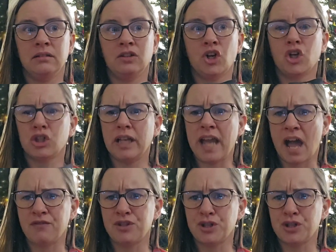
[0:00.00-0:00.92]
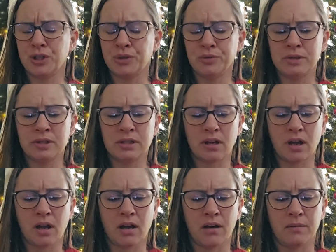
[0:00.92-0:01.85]
early afternoons,
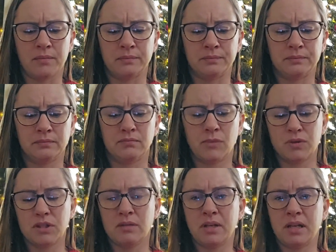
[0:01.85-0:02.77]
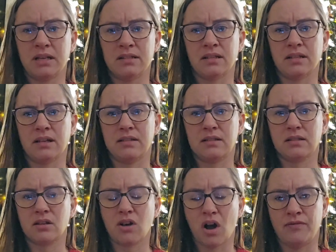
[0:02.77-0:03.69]
mostly because it's
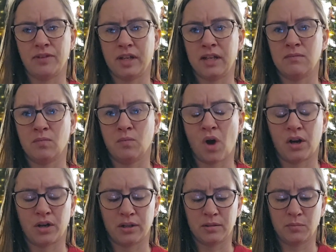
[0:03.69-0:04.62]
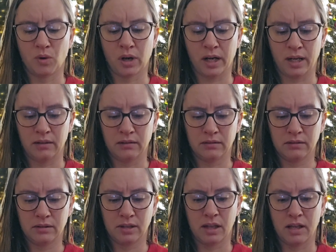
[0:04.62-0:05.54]
coffee and water morning,
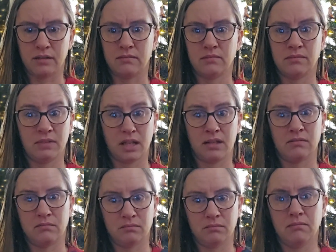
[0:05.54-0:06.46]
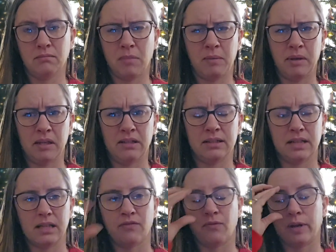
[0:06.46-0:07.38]
and then maybe
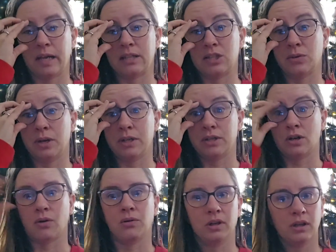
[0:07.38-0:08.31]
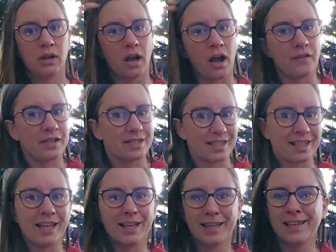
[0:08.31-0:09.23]
tea if we get to it. So
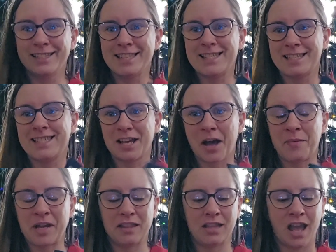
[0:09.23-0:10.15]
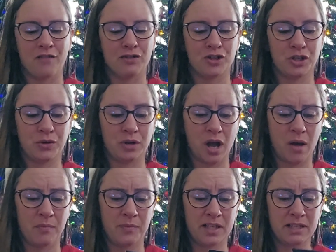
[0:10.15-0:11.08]
obviously, this is coming in the afternoon.
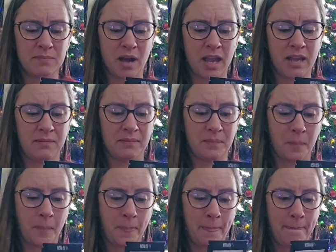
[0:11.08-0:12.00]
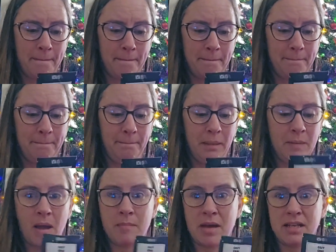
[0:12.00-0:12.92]
This might be
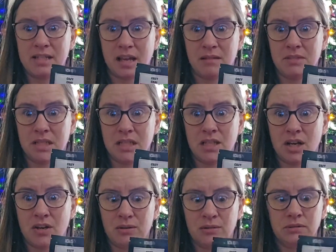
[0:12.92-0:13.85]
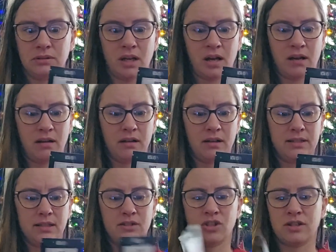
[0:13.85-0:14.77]
my bedtime tea though,
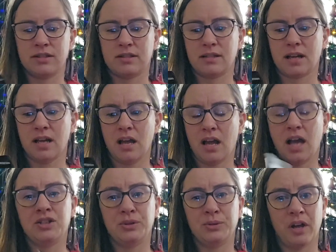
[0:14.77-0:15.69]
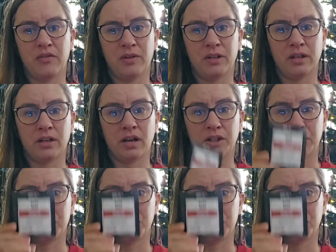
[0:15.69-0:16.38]
because I do love a good